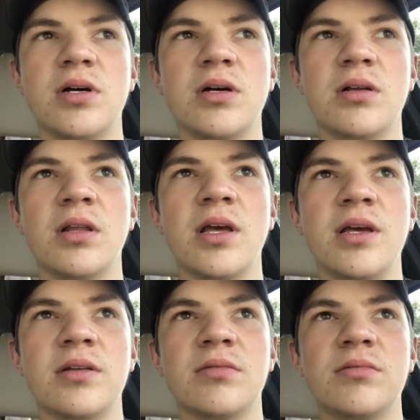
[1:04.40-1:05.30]
uh, lay
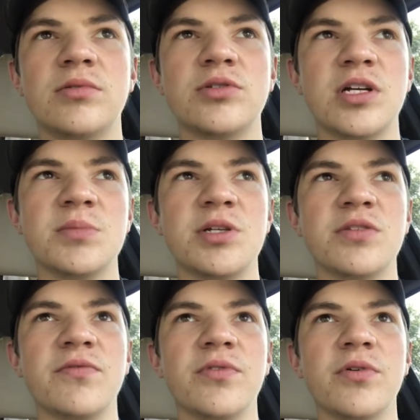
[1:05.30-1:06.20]
in
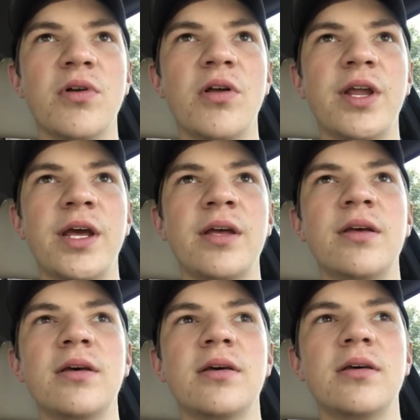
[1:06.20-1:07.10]
transmission fluid all day.
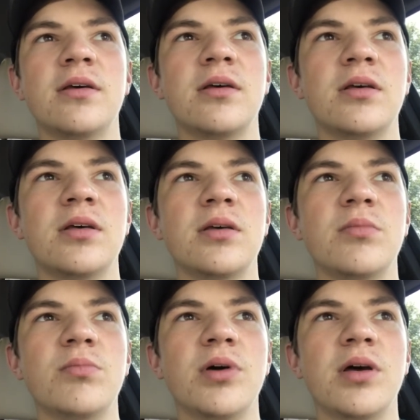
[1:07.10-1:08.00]

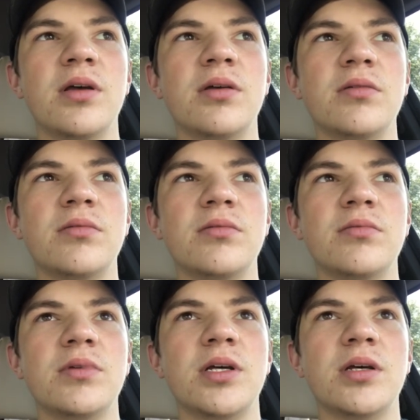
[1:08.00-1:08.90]
But
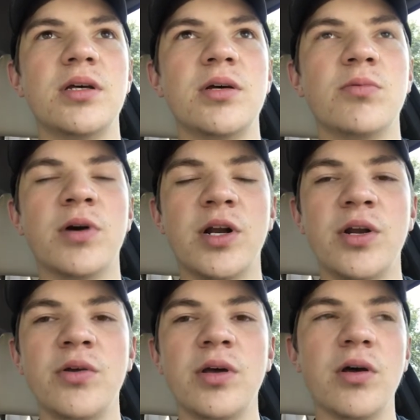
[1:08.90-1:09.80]
we're going to
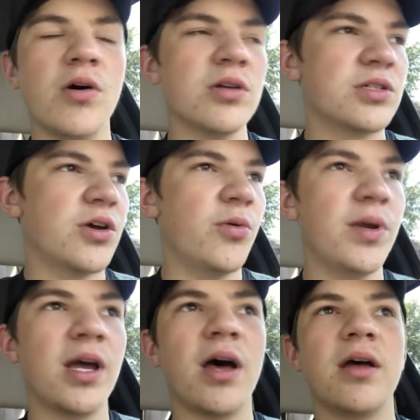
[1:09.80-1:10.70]
do it. Also,
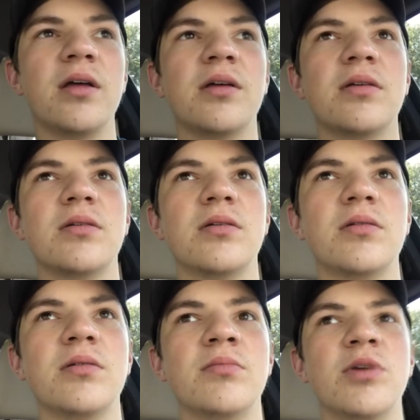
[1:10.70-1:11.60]
we got
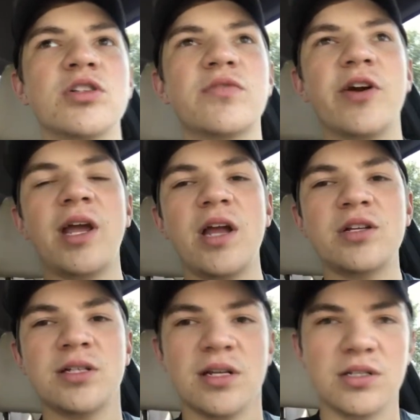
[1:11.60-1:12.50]
most of our
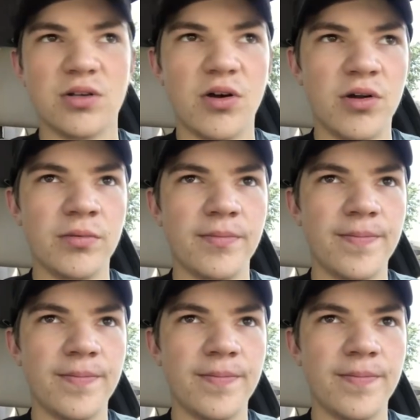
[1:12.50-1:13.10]
gauges installed.